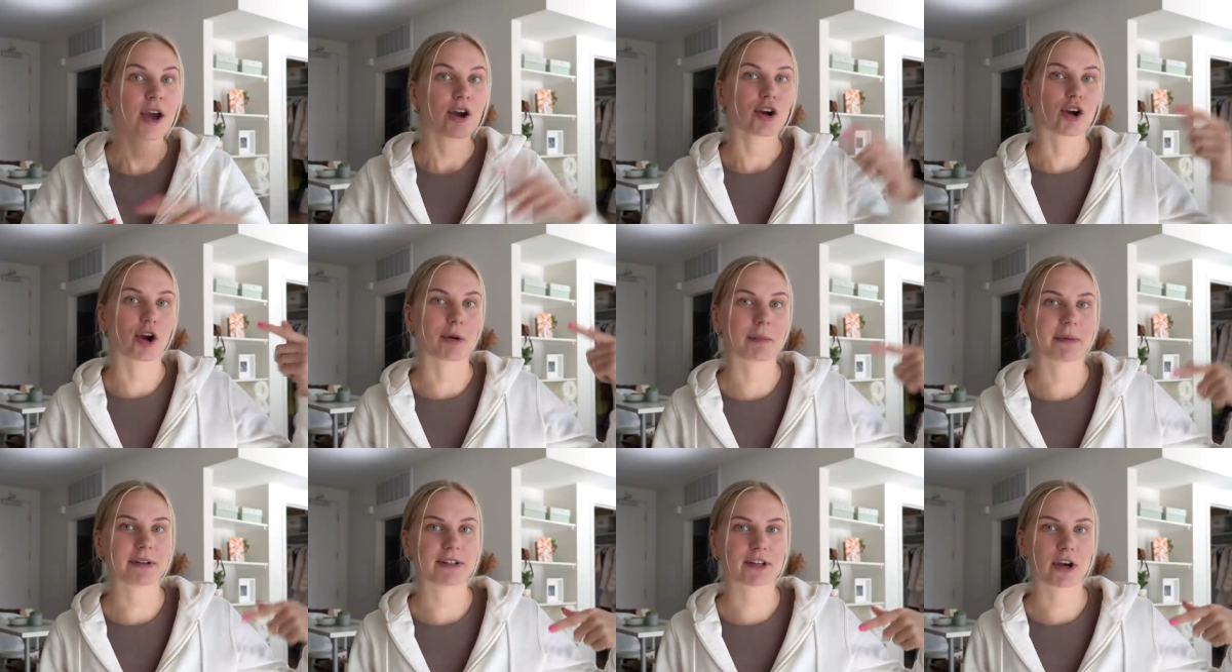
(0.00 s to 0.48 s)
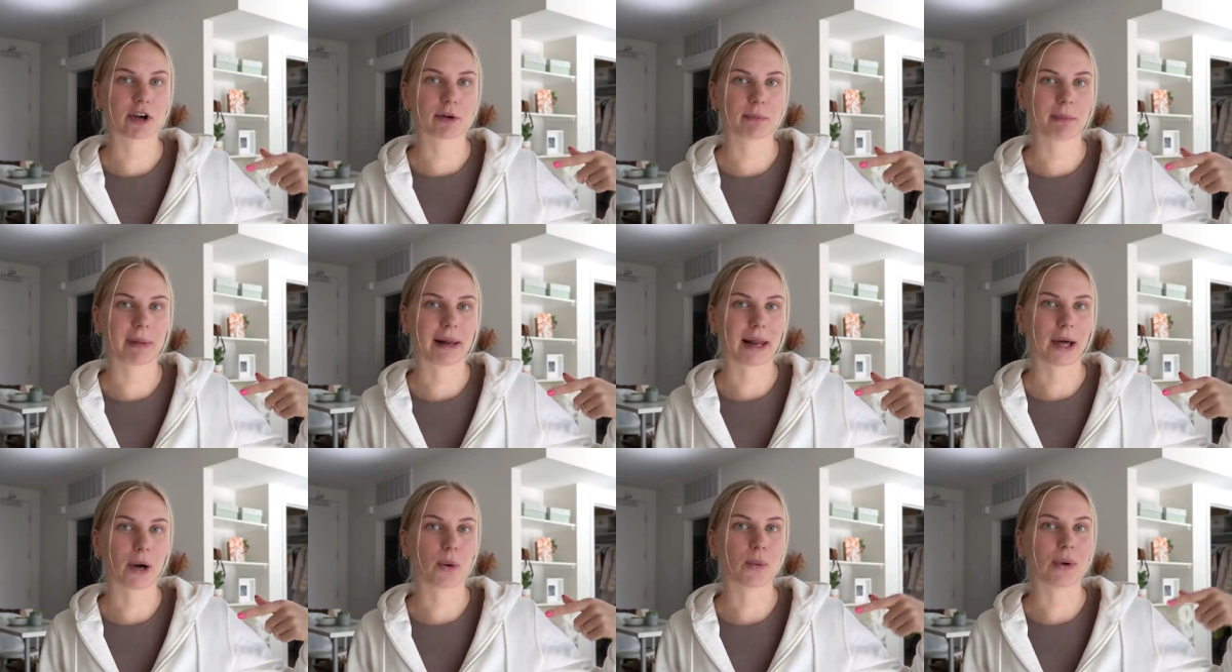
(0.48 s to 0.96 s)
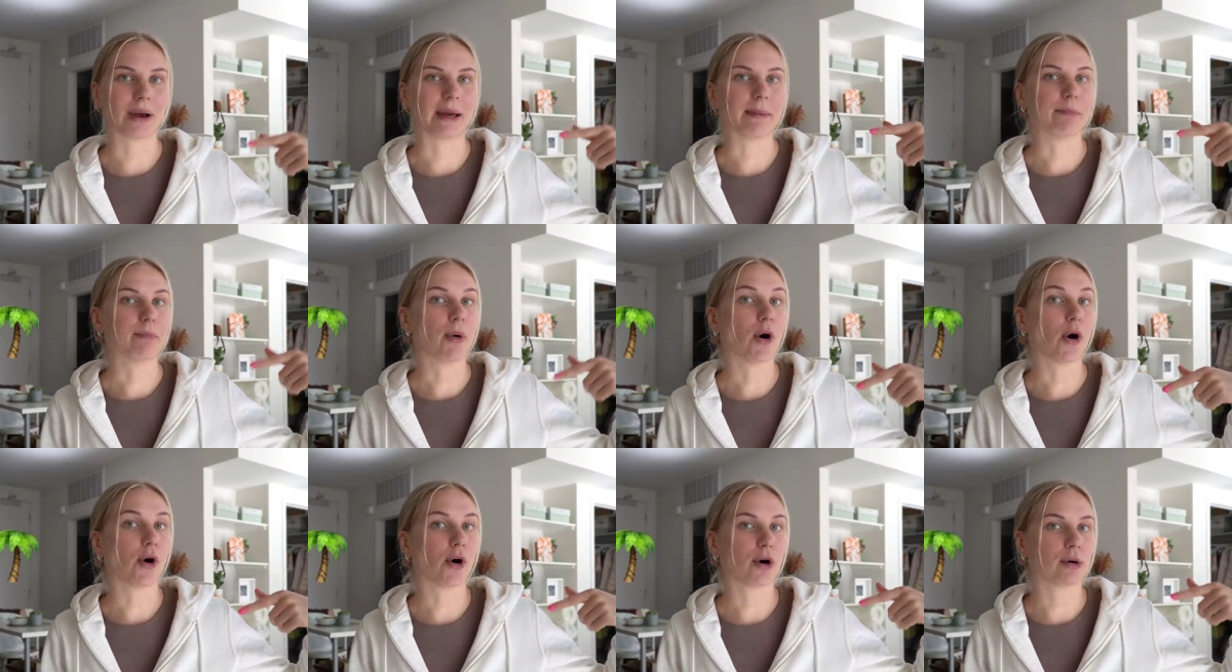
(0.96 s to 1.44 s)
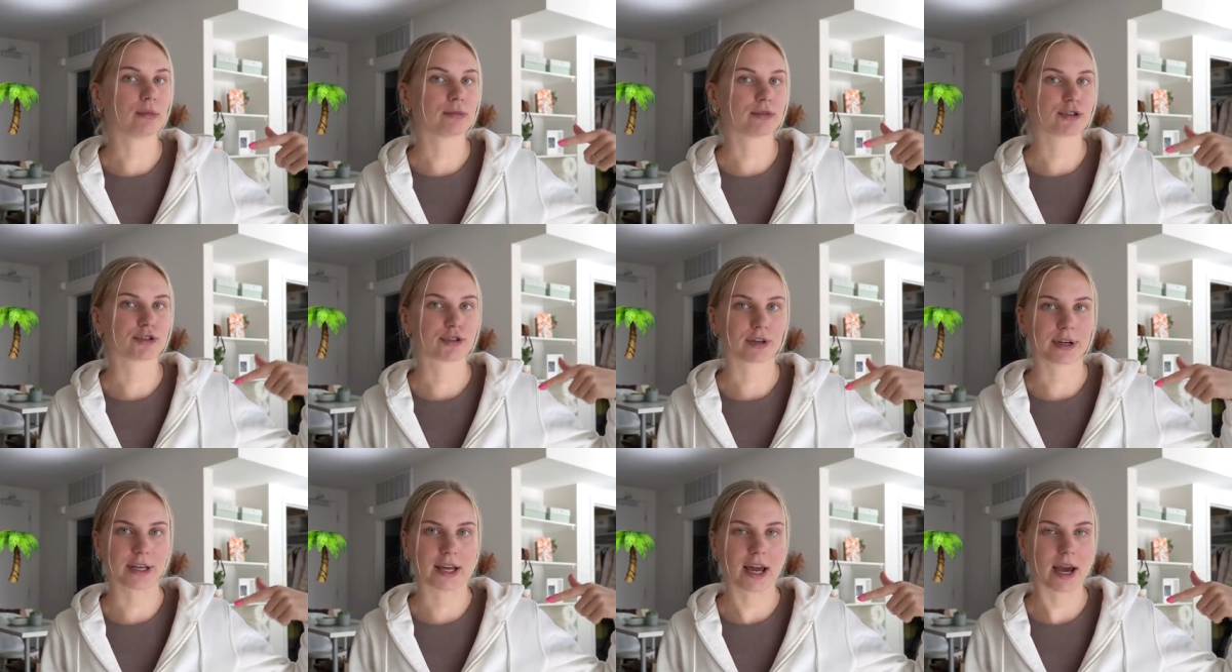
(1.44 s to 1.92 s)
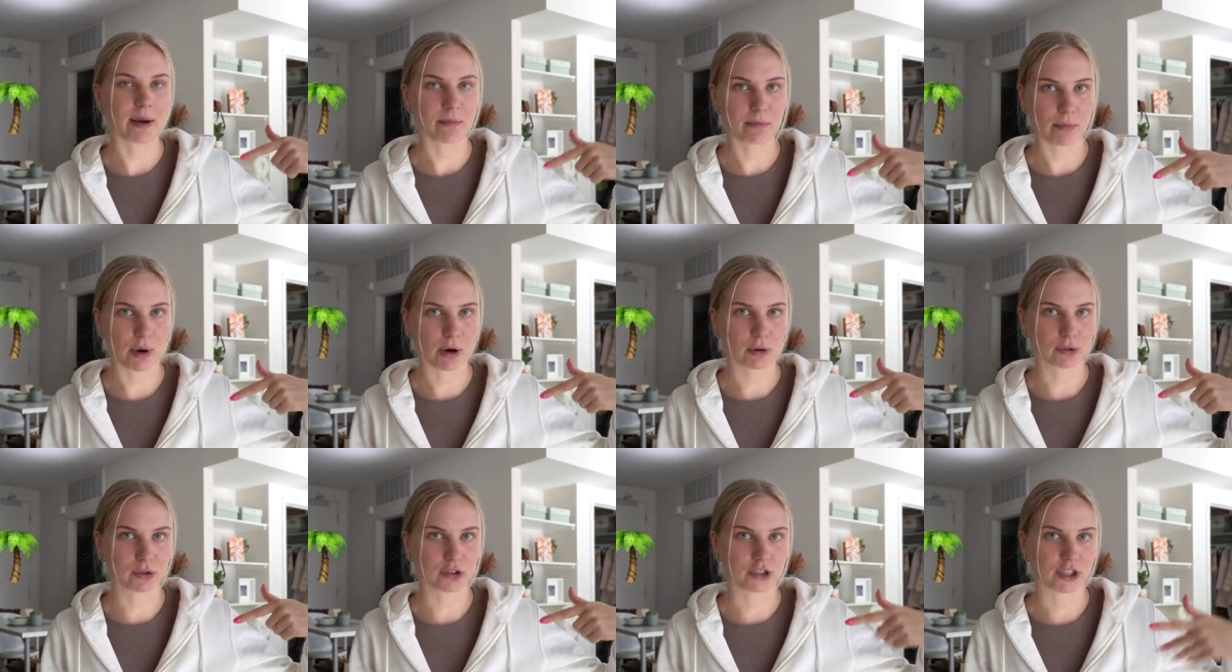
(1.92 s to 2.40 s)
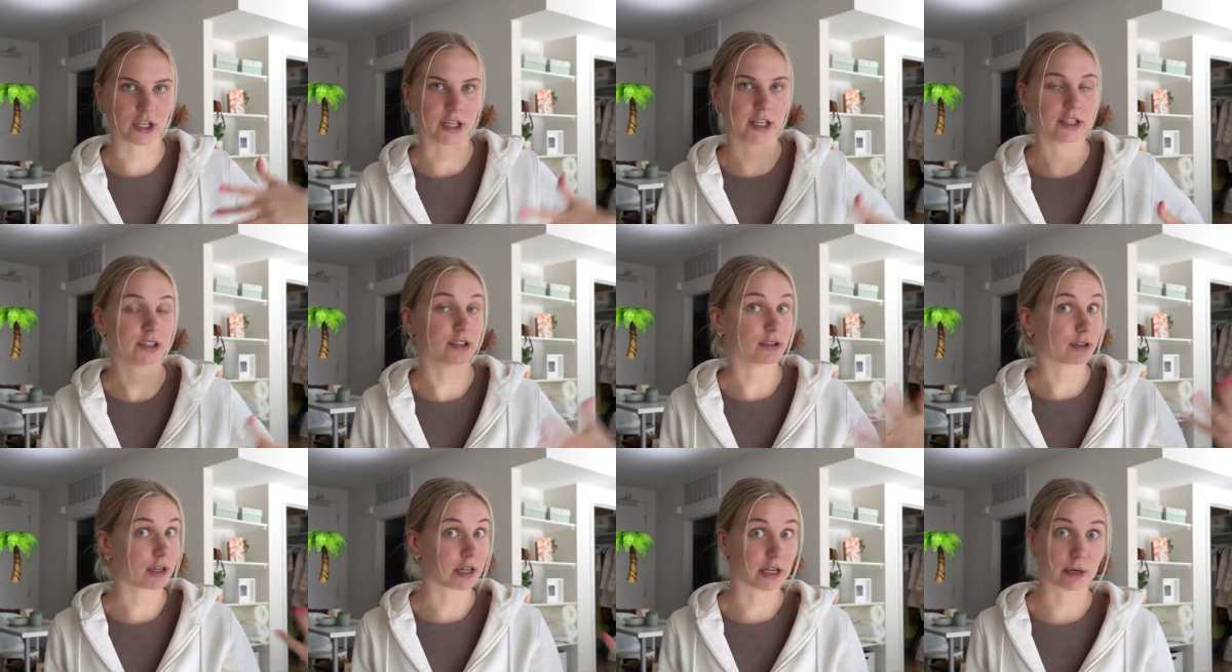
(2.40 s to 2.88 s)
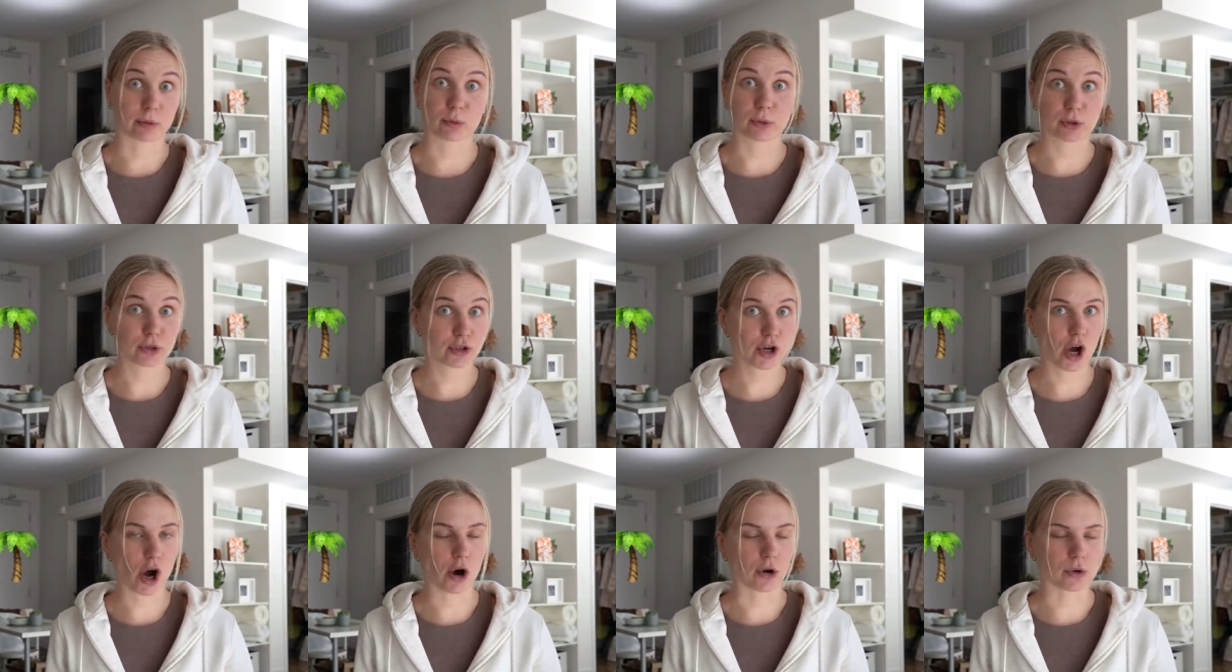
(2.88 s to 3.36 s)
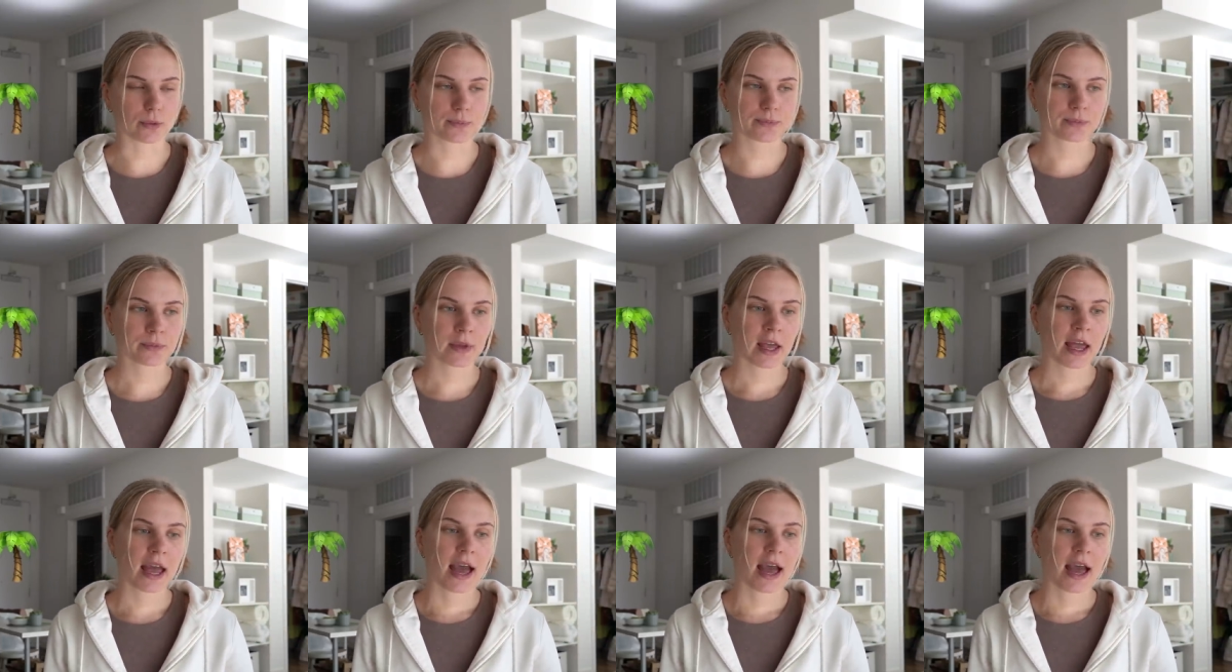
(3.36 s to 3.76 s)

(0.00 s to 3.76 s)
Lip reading: comment down below a palm tree emoji so that I would know.